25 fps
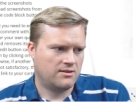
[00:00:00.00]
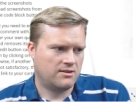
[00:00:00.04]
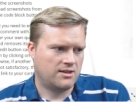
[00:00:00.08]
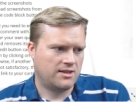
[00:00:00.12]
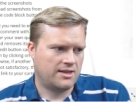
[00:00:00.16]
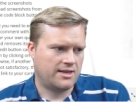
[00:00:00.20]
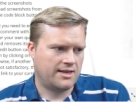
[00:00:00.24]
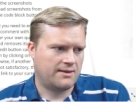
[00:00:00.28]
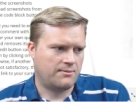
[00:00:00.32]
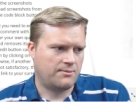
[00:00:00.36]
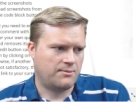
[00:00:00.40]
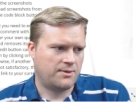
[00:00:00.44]

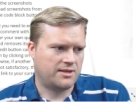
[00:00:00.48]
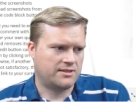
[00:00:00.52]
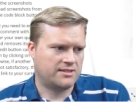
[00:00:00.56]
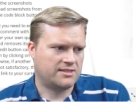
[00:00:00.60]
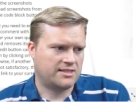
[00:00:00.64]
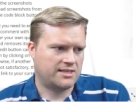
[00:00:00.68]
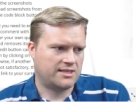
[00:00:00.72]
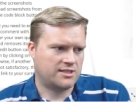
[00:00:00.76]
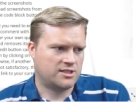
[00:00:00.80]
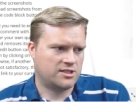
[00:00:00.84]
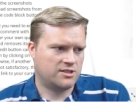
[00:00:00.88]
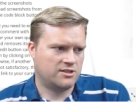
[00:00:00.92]
yeah, about
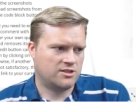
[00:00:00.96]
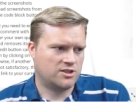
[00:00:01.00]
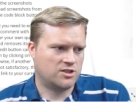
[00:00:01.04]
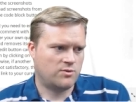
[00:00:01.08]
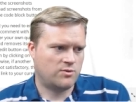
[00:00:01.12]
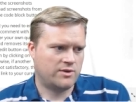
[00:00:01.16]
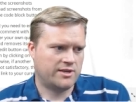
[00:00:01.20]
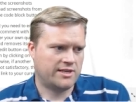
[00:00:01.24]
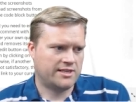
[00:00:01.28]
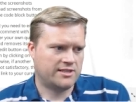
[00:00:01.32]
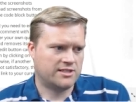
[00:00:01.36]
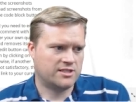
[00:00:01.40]
section
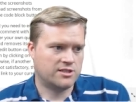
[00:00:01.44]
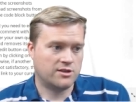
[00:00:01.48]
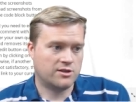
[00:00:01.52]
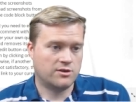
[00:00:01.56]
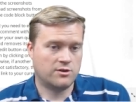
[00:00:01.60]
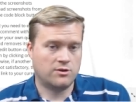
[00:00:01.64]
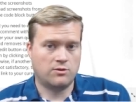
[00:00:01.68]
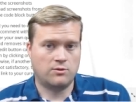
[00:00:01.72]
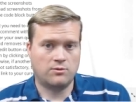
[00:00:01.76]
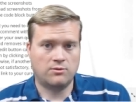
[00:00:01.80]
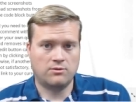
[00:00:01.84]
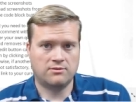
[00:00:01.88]

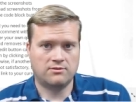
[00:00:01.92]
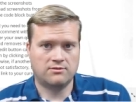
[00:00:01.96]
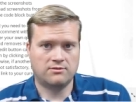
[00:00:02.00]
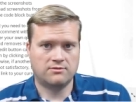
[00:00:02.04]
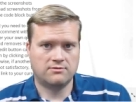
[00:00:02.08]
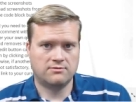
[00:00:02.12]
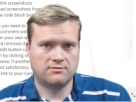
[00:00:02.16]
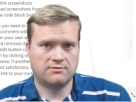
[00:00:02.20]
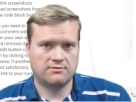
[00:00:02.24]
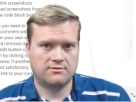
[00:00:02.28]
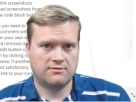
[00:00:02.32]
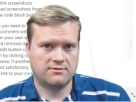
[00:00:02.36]
22
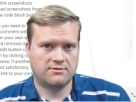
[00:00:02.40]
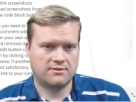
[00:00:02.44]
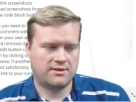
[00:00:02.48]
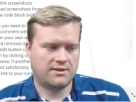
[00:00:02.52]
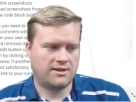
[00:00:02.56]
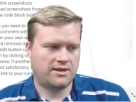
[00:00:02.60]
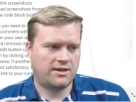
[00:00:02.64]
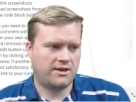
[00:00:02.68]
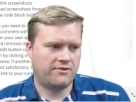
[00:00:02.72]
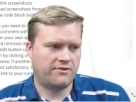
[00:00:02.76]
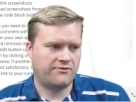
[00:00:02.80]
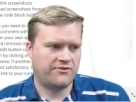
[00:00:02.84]

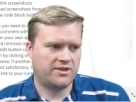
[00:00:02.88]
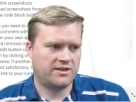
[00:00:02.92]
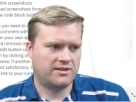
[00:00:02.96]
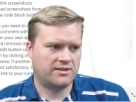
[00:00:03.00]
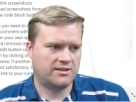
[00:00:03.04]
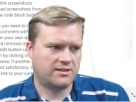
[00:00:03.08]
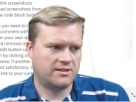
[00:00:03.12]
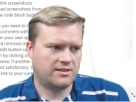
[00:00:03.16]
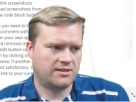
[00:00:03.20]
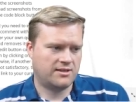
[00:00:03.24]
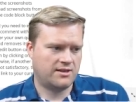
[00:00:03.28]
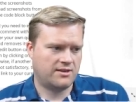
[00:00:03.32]
of
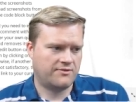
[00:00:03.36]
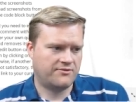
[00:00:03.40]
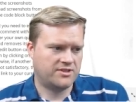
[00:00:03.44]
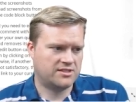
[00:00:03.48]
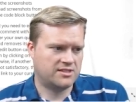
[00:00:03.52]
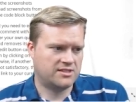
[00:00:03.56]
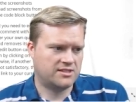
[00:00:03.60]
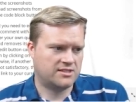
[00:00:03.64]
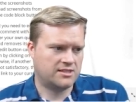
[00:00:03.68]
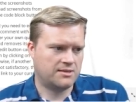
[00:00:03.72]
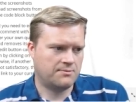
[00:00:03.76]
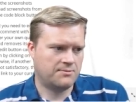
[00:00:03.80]
the of the
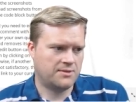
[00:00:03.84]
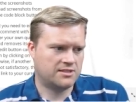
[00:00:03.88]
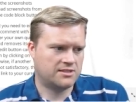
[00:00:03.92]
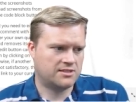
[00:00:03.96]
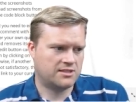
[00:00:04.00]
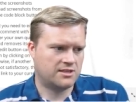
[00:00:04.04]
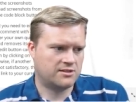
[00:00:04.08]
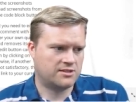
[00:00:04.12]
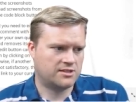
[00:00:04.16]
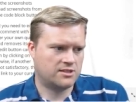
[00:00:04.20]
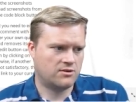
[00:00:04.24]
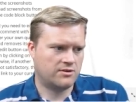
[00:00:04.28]
system. He
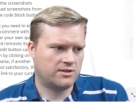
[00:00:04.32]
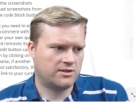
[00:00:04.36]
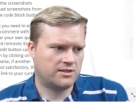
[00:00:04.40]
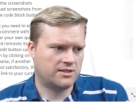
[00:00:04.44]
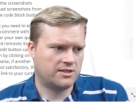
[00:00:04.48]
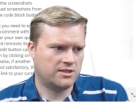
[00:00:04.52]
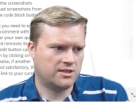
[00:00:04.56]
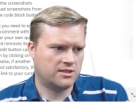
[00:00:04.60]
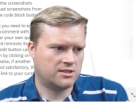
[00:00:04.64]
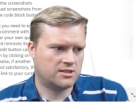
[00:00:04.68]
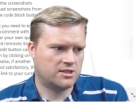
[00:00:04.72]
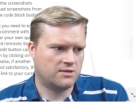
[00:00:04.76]
starts going
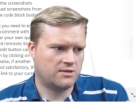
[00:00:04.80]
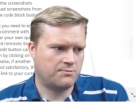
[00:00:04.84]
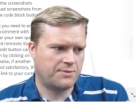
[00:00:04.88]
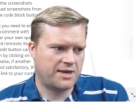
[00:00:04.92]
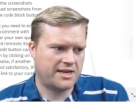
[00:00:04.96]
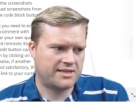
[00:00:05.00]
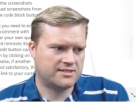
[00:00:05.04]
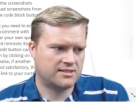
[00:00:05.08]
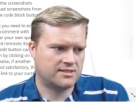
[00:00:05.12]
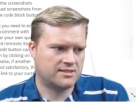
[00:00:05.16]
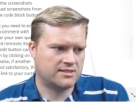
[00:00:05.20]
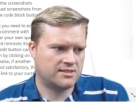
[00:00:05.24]
to the
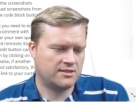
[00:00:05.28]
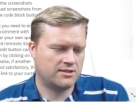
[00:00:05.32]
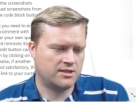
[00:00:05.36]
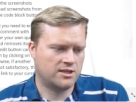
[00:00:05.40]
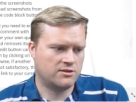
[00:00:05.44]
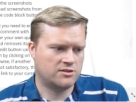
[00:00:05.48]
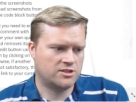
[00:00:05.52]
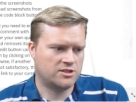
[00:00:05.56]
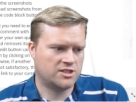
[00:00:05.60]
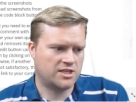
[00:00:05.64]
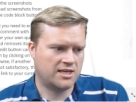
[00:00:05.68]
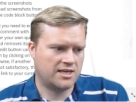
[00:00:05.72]
basics of
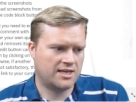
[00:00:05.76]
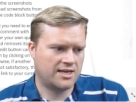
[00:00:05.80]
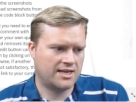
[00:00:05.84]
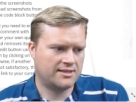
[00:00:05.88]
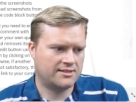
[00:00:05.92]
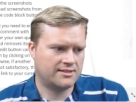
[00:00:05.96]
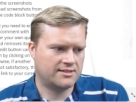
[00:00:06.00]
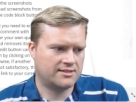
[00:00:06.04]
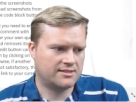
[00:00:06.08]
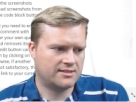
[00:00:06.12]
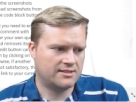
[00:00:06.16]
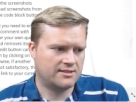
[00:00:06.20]

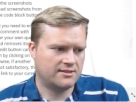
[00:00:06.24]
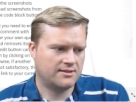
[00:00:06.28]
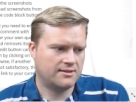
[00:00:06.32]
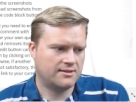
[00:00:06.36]
Node.js.